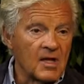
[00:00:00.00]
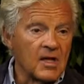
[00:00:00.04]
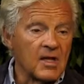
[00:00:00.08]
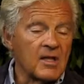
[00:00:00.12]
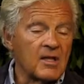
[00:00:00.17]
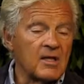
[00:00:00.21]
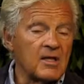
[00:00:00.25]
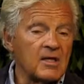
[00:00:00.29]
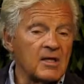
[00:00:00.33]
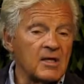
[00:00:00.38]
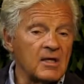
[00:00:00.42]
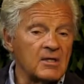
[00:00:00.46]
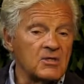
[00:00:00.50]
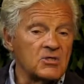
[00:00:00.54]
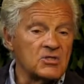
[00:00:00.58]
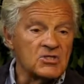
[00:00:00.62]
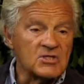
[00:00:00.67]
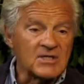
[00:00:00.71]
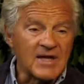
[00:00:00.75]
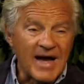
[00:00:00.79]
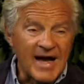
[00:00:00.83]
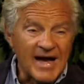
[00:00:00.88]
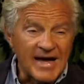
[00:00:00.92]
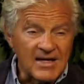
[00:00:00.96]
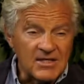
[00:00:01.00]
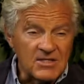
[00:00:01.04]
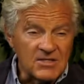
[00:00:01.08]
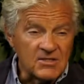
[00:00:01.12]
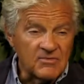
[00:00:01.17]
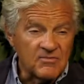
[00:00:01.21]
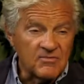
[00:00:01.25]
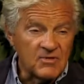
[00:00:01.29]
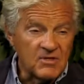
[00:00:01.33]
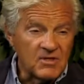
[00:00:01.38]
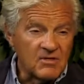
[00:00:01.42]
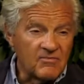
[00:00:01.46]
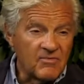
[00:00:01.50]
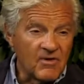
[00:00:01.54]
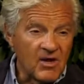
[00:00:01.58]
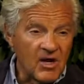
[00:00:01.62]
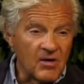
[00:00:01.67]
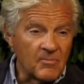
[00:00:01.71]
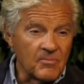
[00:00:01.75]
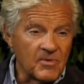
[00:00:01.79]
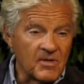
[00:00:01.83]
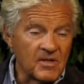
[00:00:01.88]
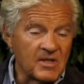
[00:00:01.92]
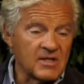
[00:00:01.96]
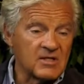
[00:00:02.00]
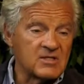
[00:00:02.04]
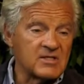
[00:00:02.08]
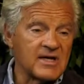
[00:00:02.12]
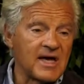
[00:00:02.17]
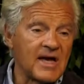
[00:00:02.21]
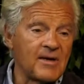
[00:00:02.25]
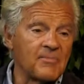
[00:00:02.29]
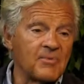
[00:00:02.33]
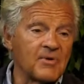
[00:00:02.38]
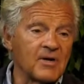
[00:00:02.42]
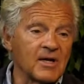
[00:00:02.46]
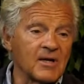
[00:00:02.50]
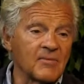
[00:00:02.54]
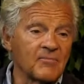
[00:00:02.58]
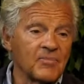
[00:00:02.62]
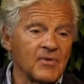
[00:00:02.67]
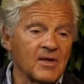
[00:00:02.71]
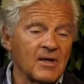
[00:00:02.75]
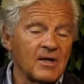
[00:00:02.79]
the size of the development that's happening.